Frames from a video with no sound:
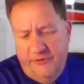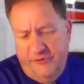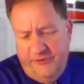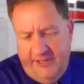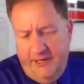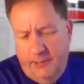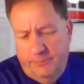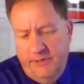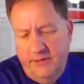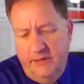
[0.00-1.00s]
is set
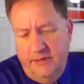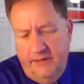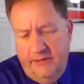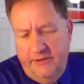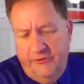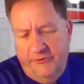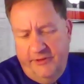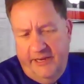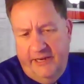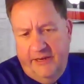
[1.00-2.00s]
up is
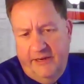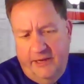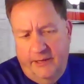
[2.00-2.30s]
they,